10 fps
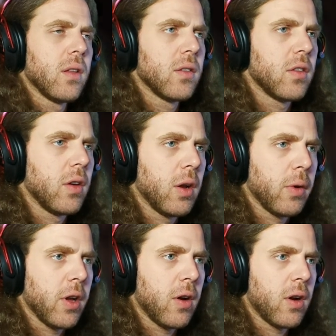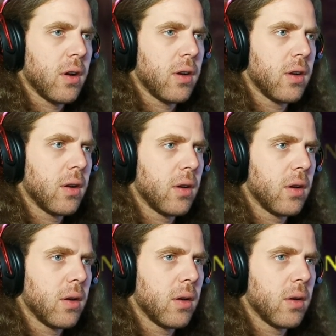So here we are.
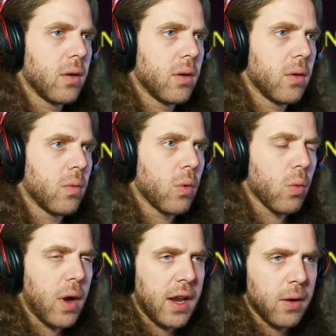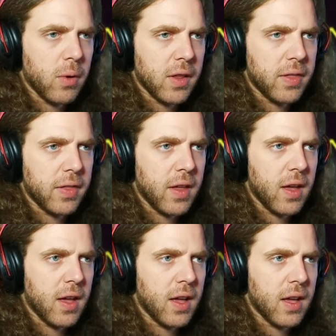We're waiting with
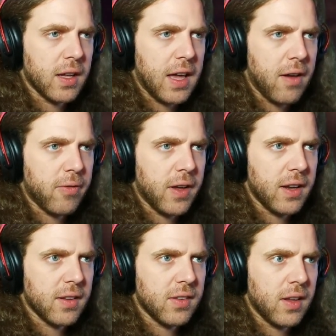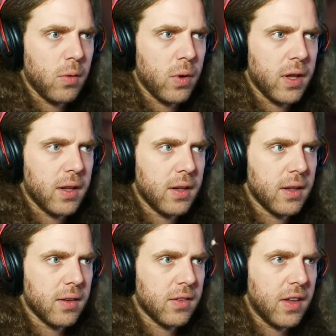Kafei to see when
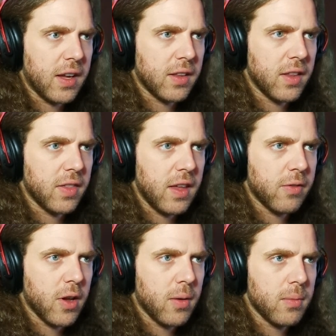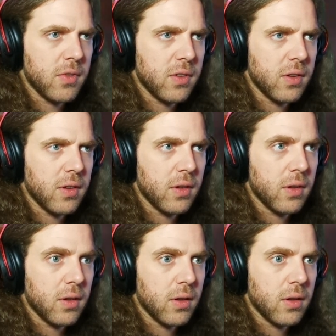Seiken the Thief comes.